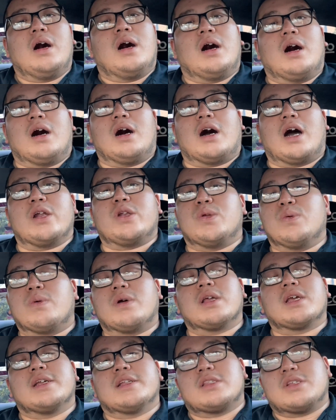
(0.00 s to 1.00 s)
I do
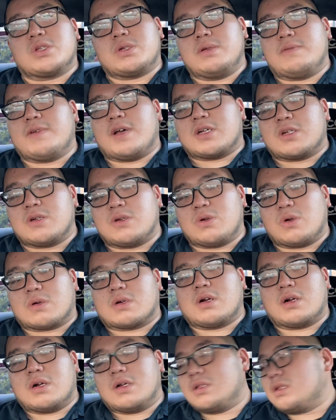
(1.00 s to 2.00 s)
want to get the Street Faction door
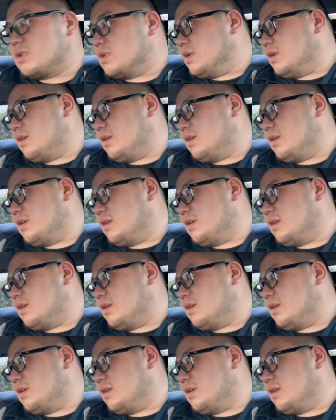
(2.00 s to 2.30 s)
cards.